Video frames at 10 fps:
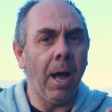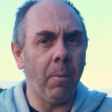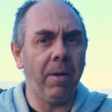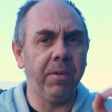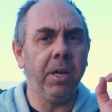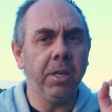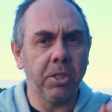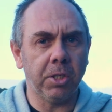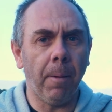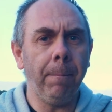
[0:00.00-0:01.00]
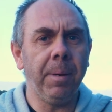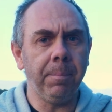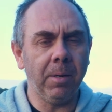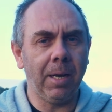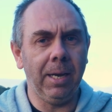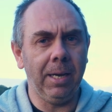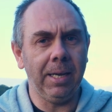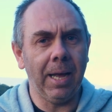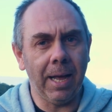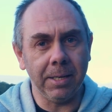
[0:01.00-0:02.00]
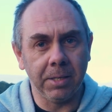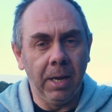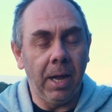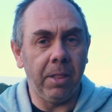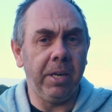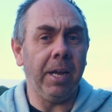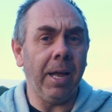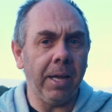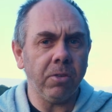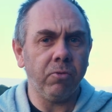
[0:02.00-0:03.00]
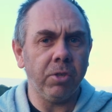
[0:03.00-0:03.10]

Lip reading: However, some people clearly has, and it has